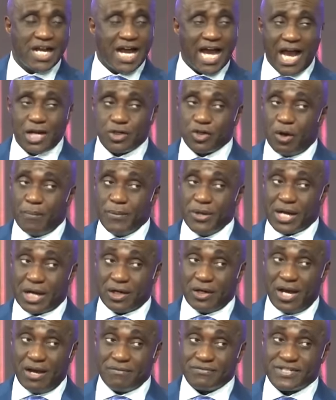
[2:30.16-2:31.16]
I don't mean you
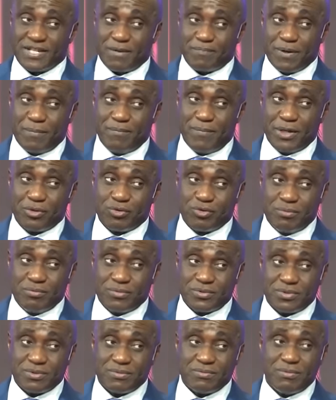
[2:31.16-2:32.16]
cannot have separate
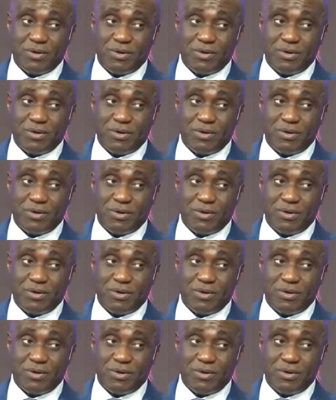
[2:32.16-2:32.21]
bedrooms,